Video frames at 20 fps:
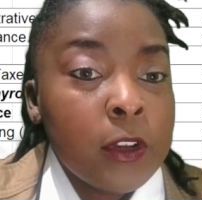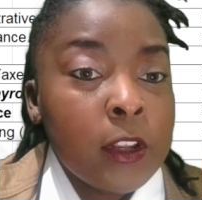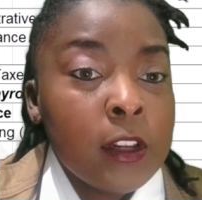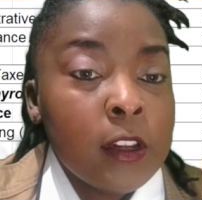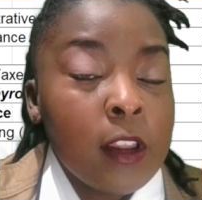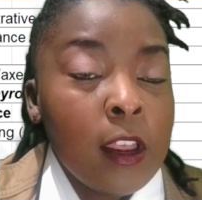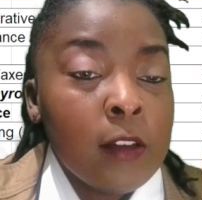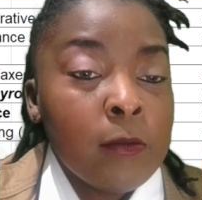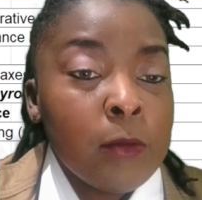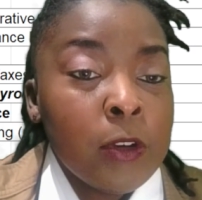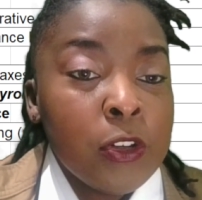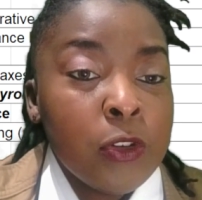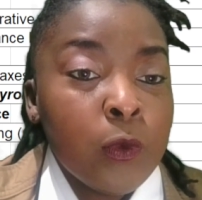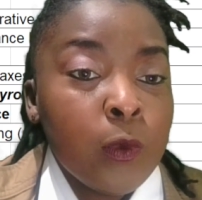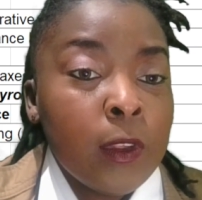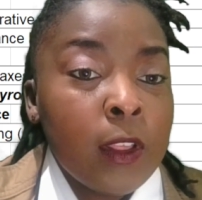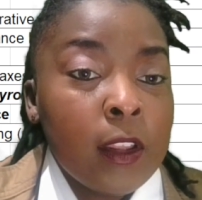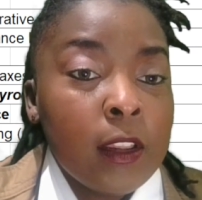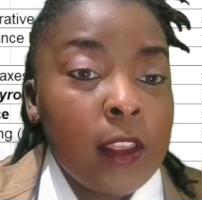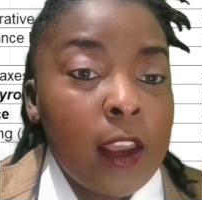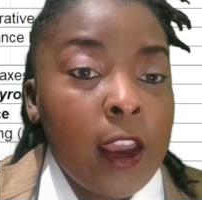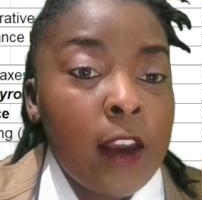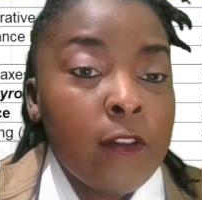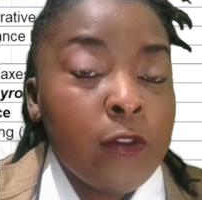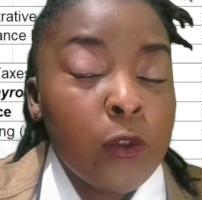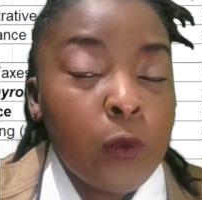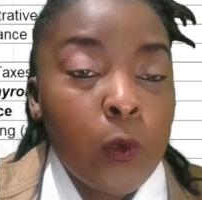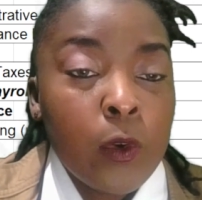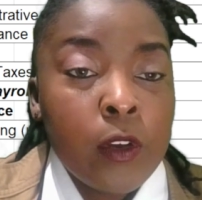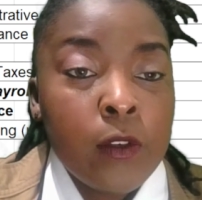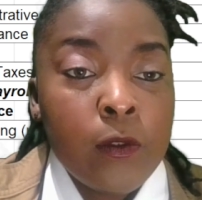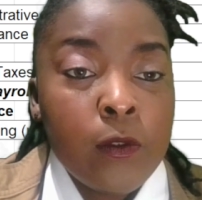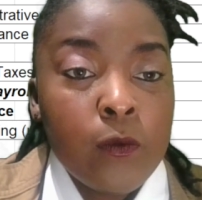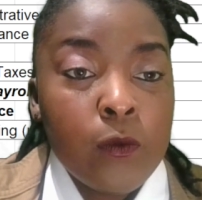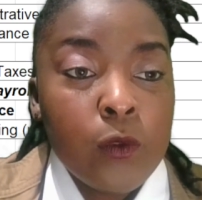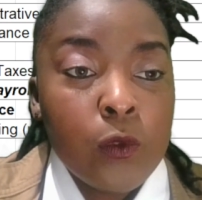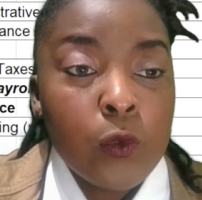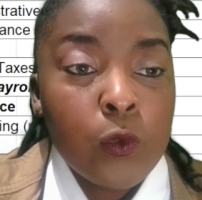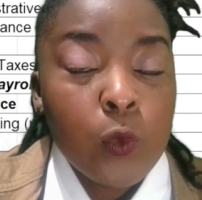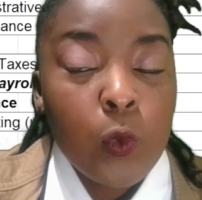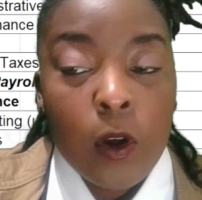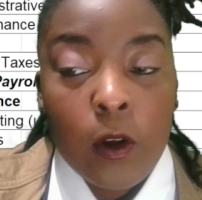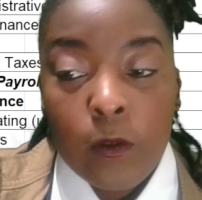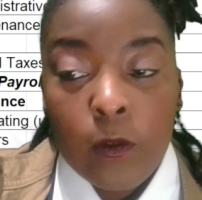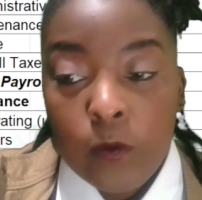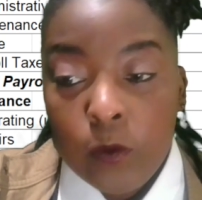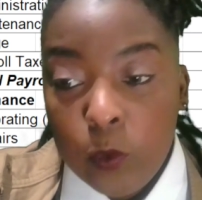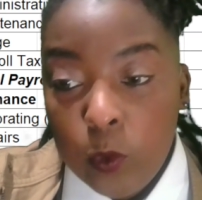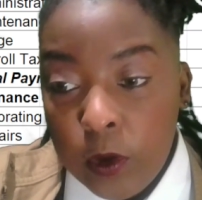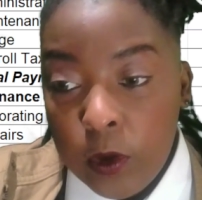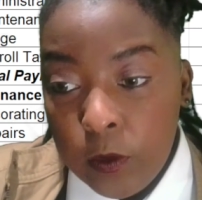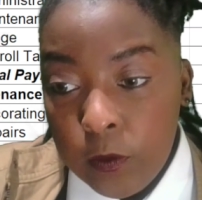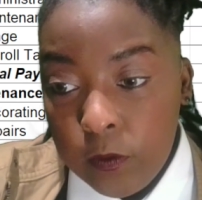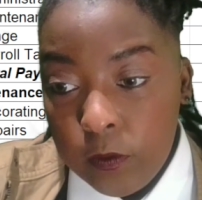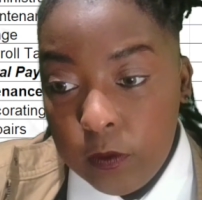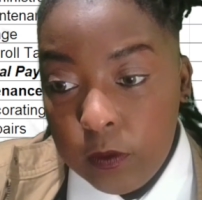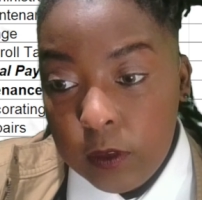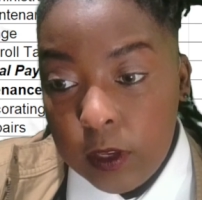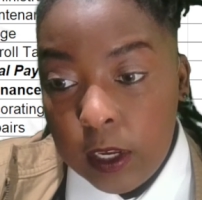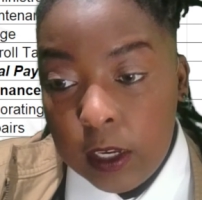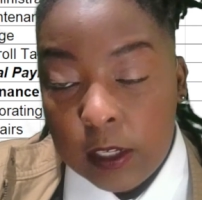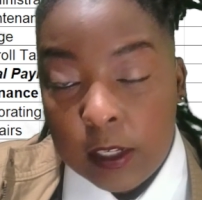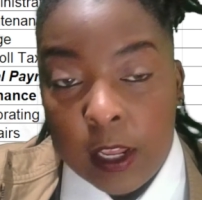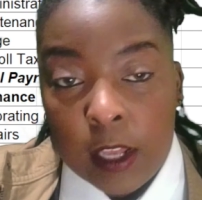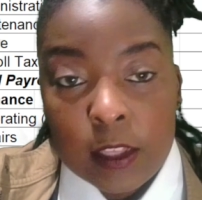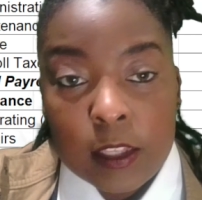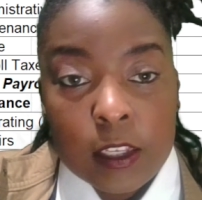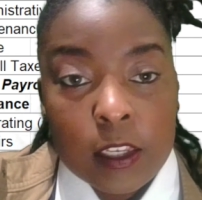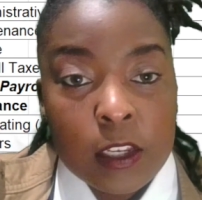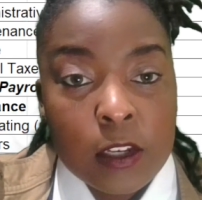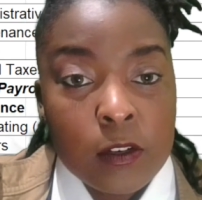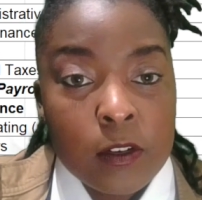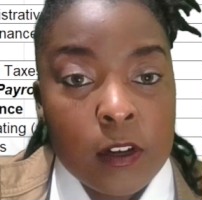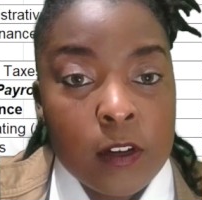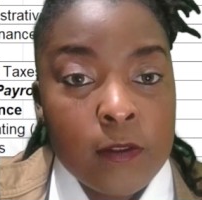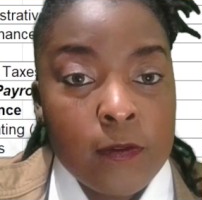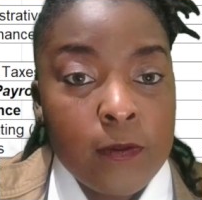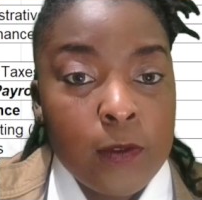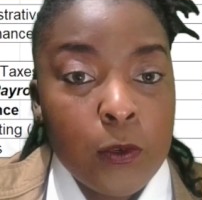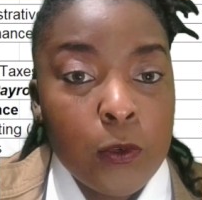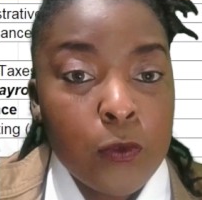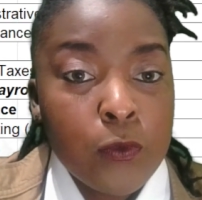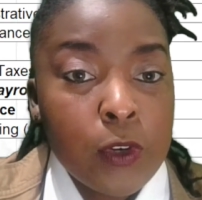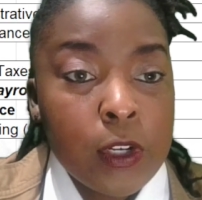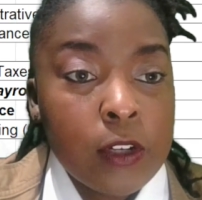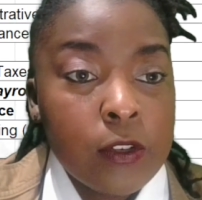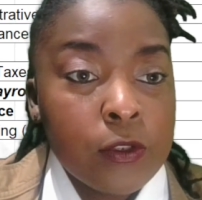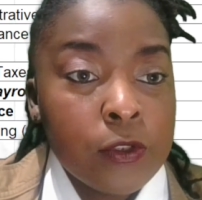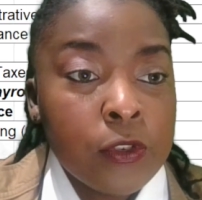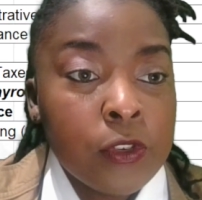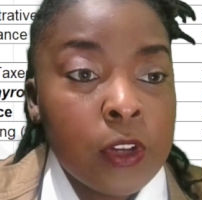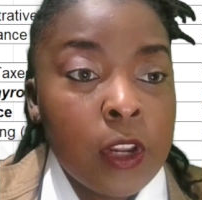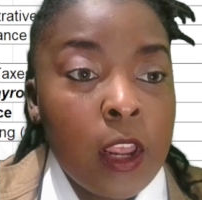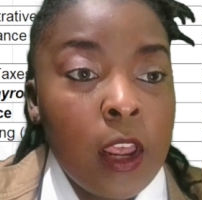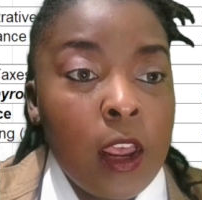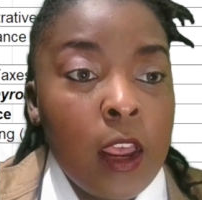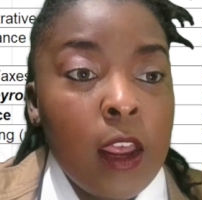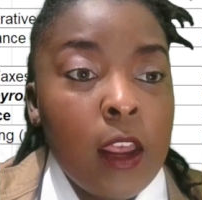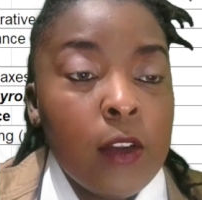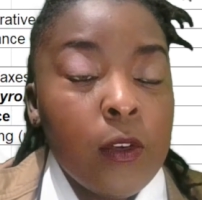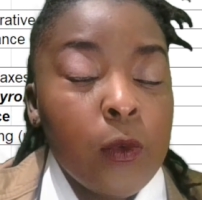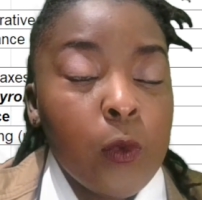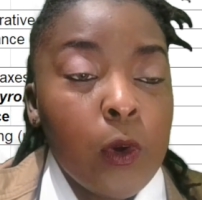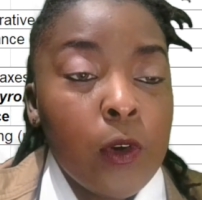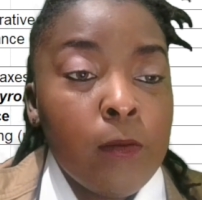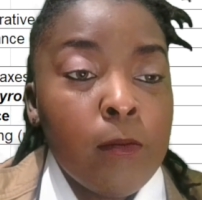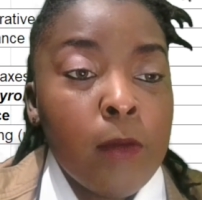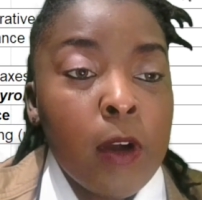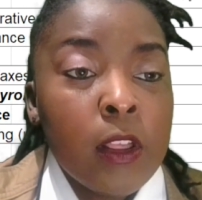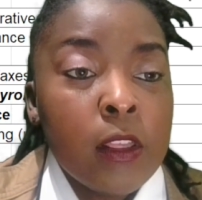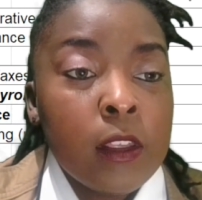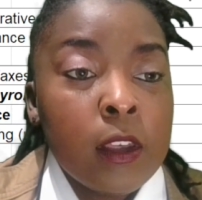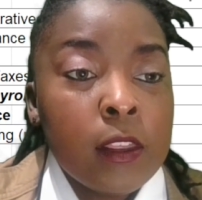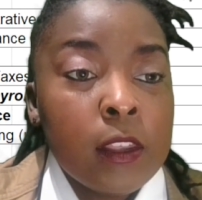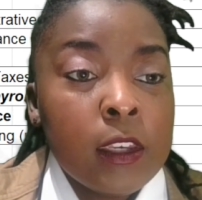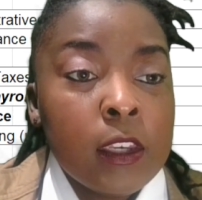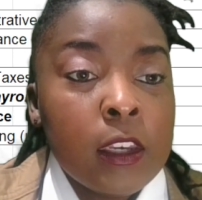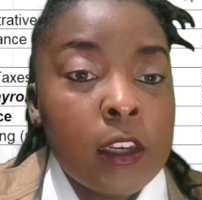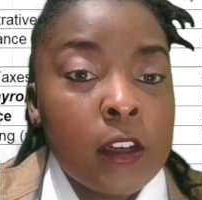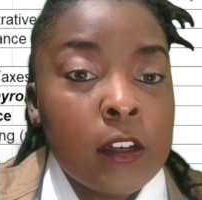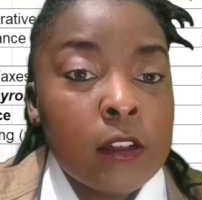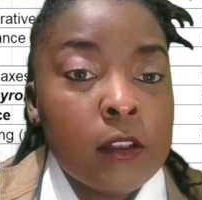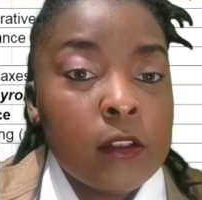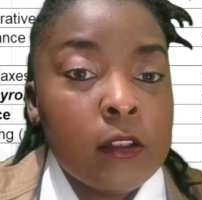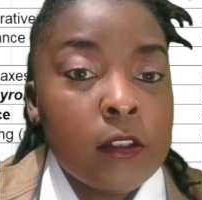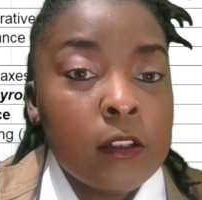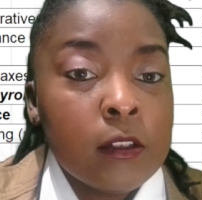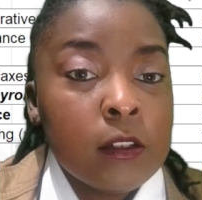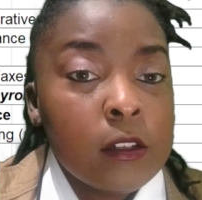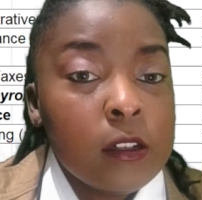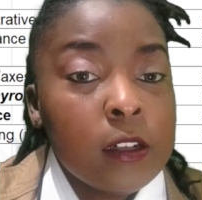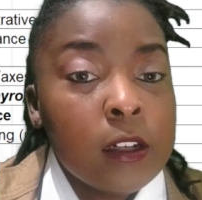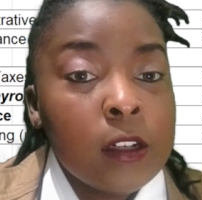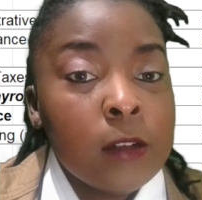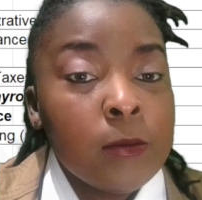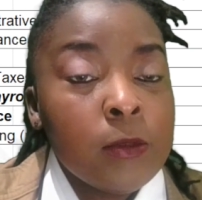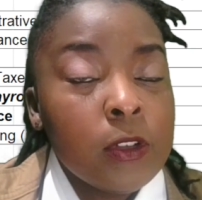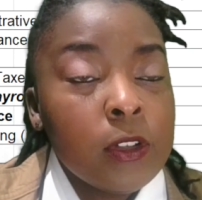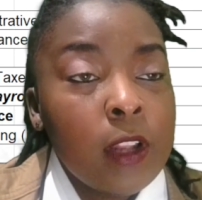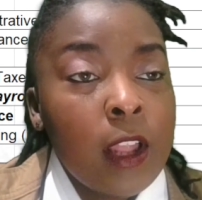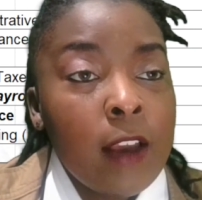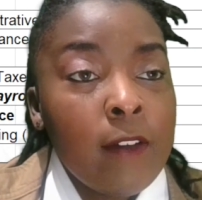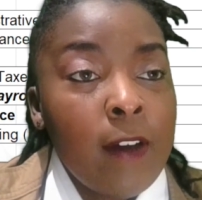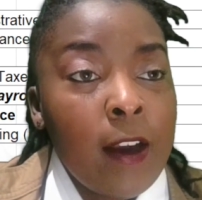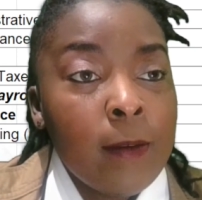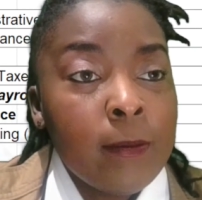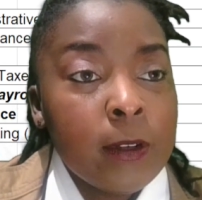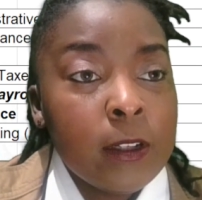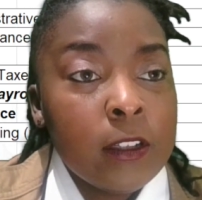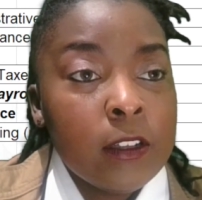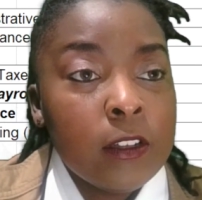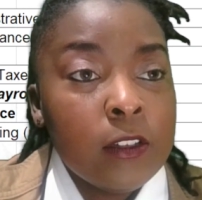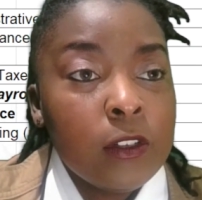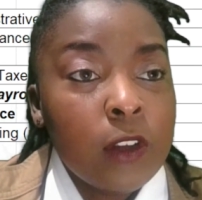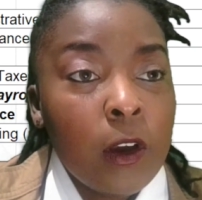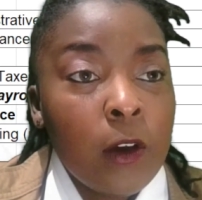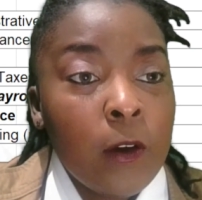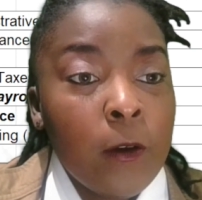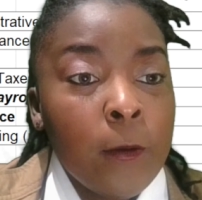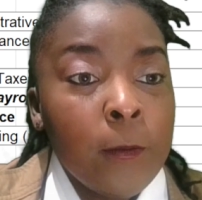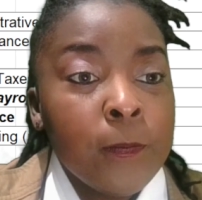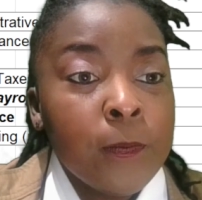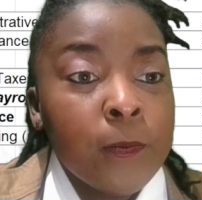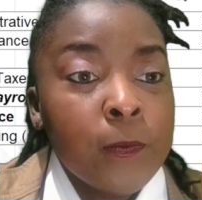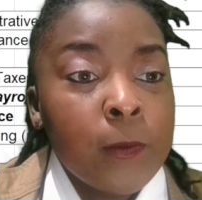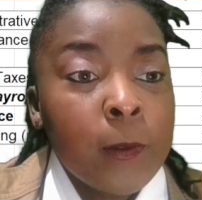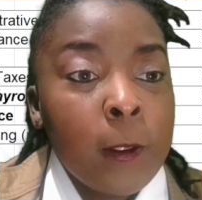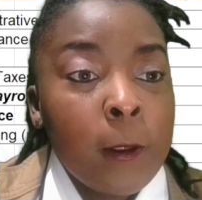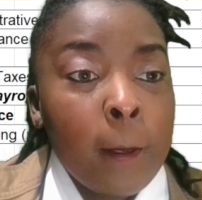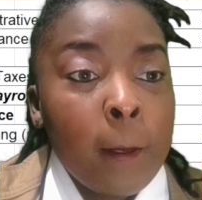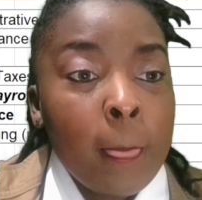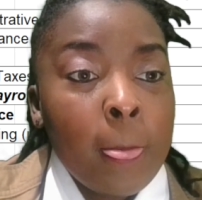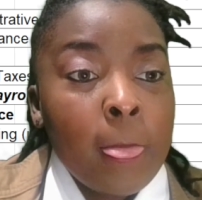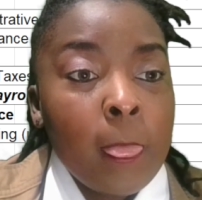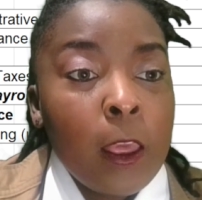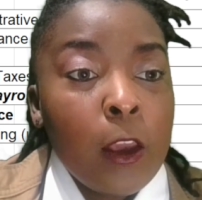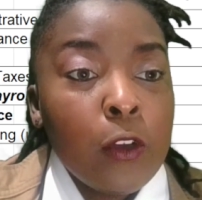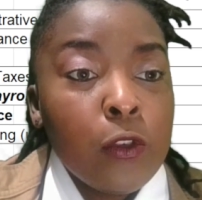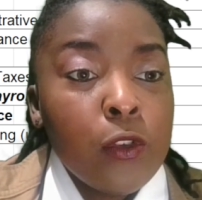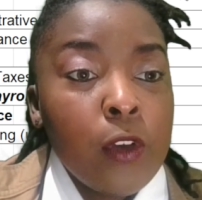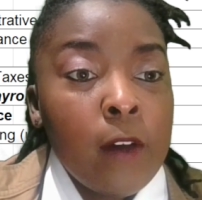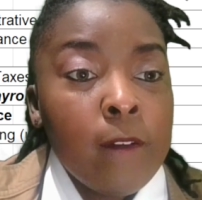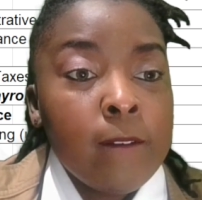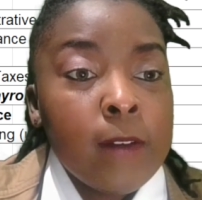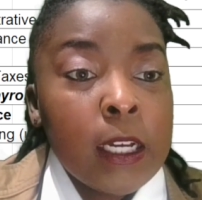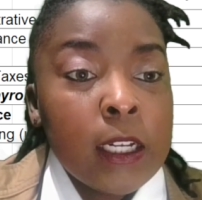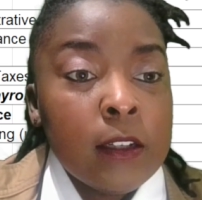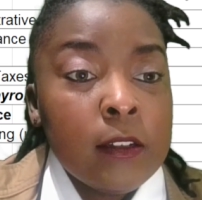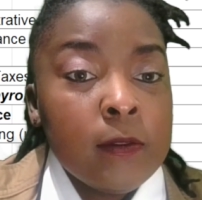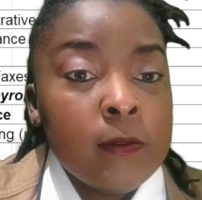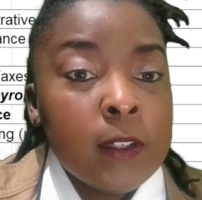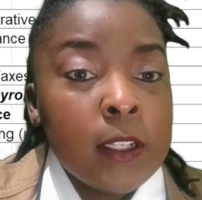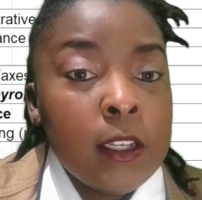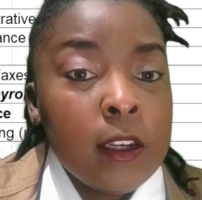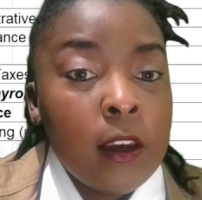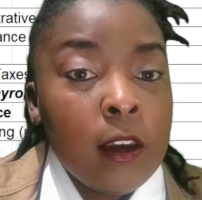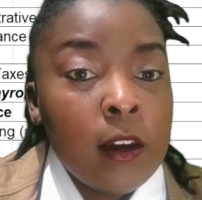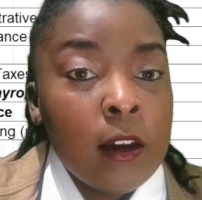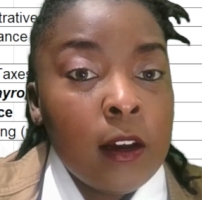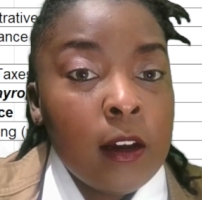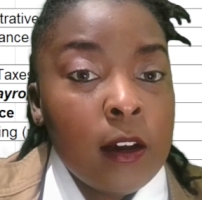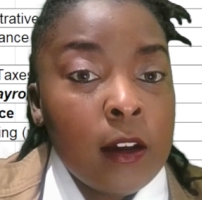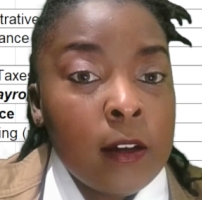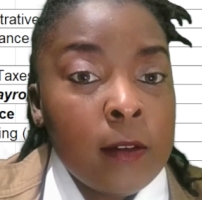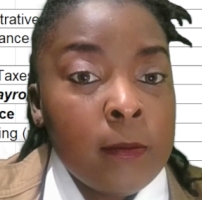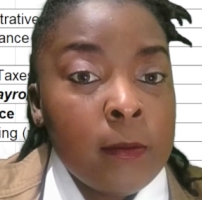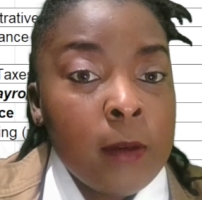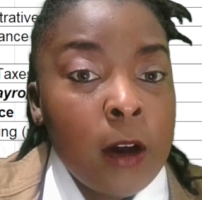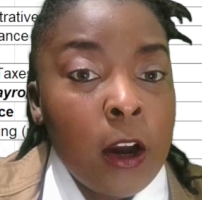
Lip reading: as much as we like to have 12 days out the year of full renters, 12 months out the year, sometimes life happens. So our effective income